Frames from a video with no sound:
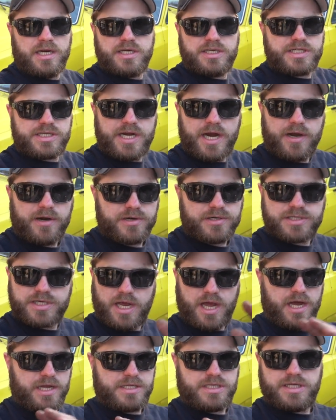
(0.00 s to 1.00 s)
shares
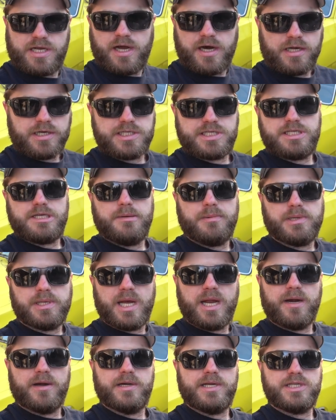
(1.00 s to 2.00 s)
a ton of
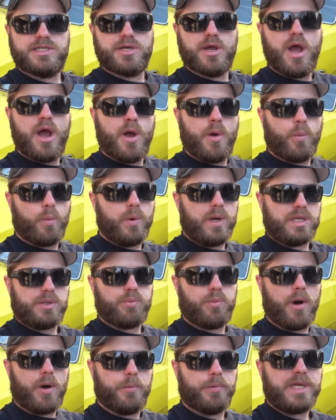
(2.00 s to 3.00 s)
similarities
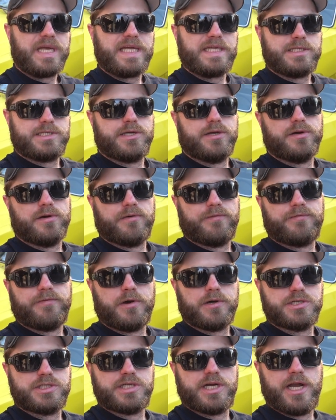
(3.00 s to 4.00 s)
with what we consider a
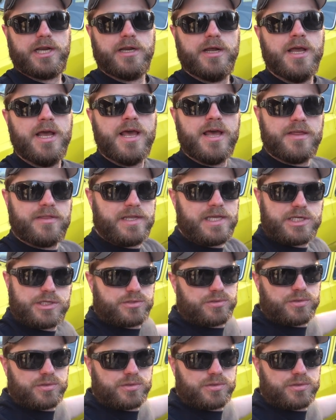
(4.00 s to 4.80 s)
first gen. These